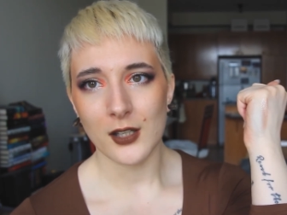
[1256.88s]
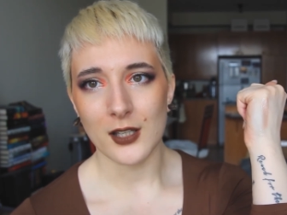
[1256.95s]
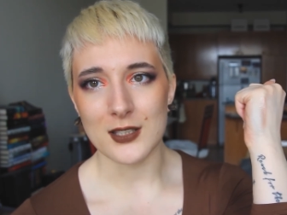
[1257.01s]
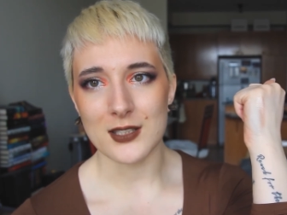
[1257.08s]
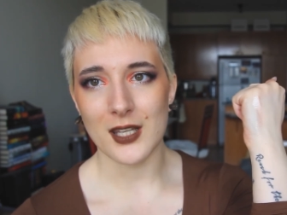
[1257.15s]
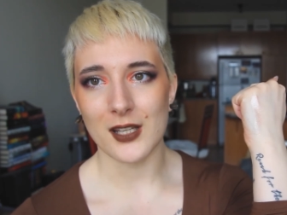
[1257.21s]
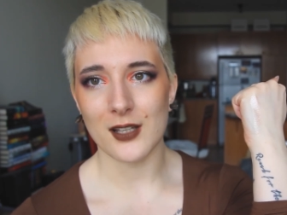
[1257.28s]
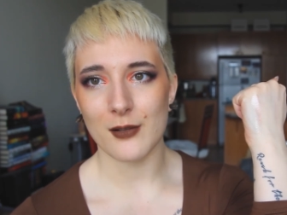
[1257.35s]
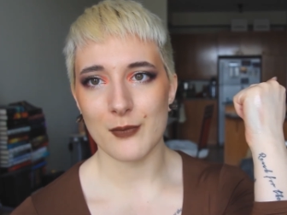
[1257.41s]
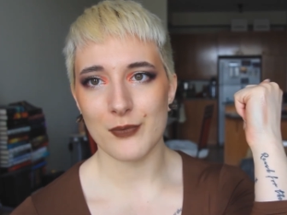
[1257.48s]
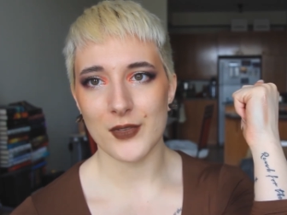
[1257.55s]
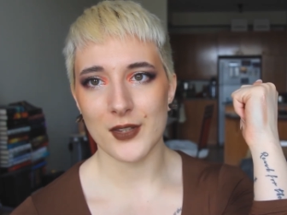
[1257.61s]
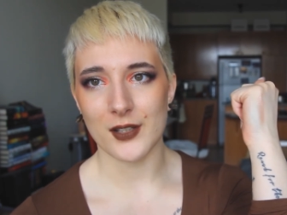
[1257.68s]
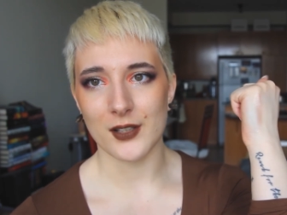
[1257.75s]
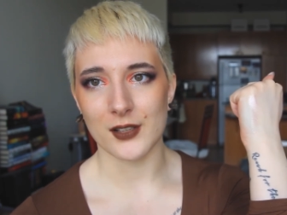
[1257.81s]
It's like,
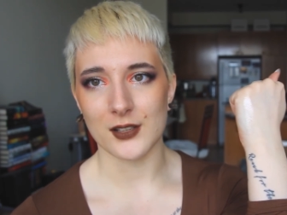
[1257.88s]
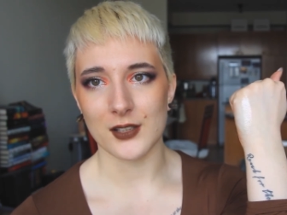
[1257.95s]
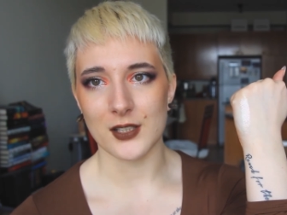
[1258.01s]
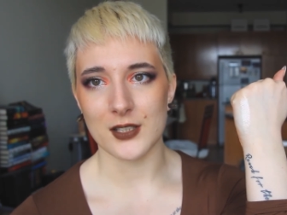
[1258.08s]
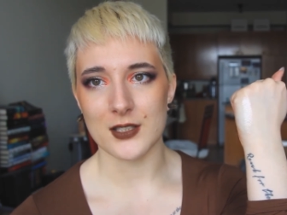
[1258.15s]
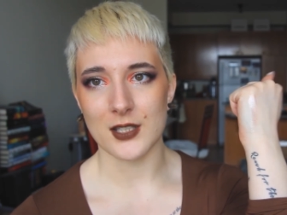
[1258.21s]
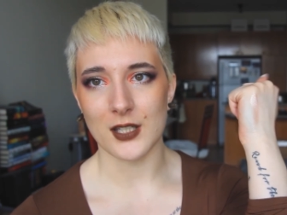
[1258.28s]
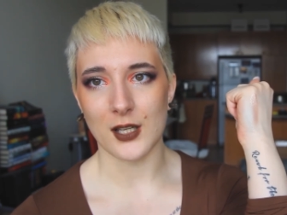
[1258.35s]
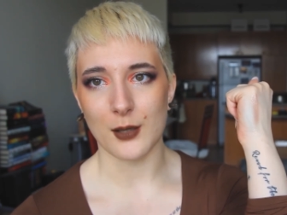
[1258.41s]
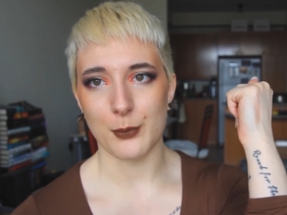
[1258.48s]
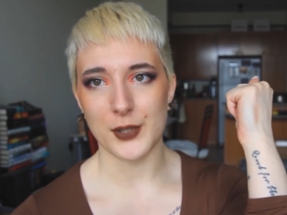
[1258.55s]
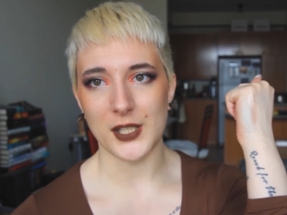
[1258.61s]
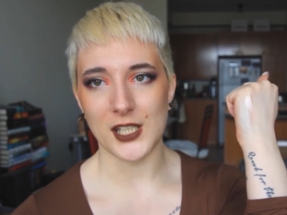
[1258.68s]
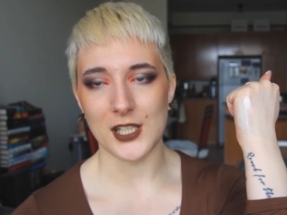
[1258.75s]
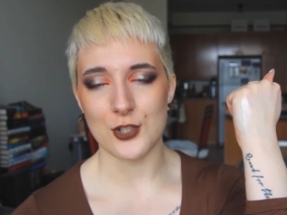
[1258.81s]
it's like a
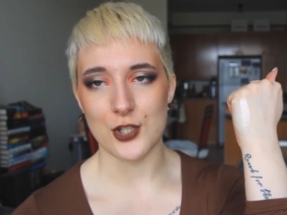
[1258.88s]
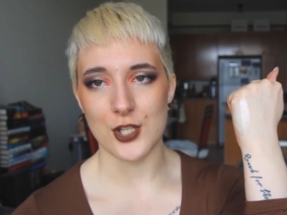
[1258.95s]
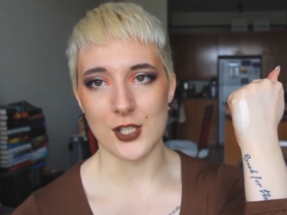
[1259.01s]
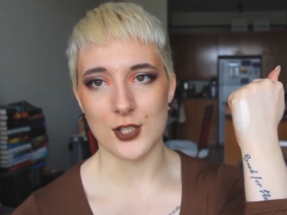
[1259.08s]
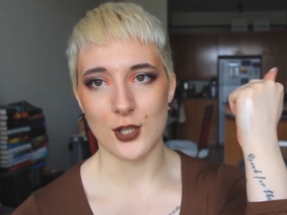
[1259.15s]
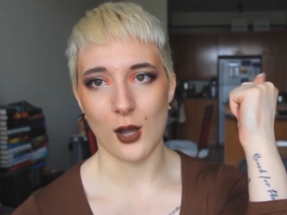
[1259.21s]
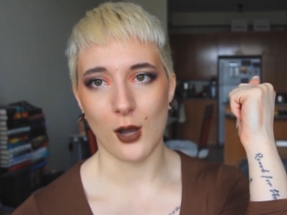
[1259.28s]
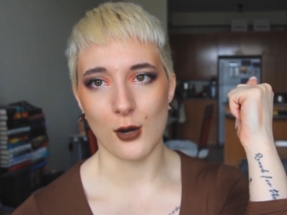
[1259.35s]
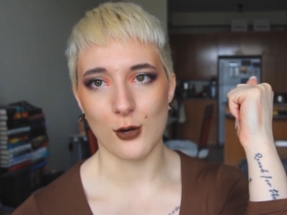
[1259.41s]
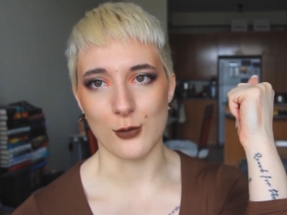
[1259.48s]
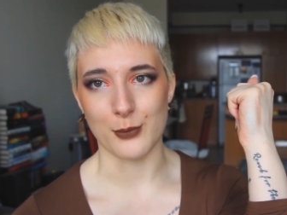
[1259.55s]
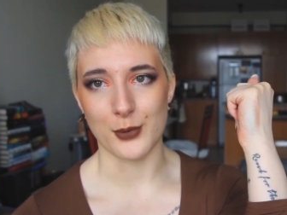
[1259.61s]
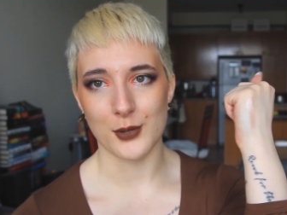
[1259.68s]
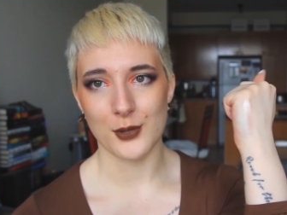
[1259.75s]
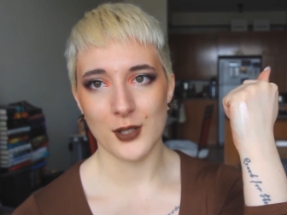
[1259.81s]
peachy
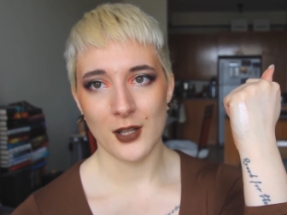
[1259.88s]
taupe.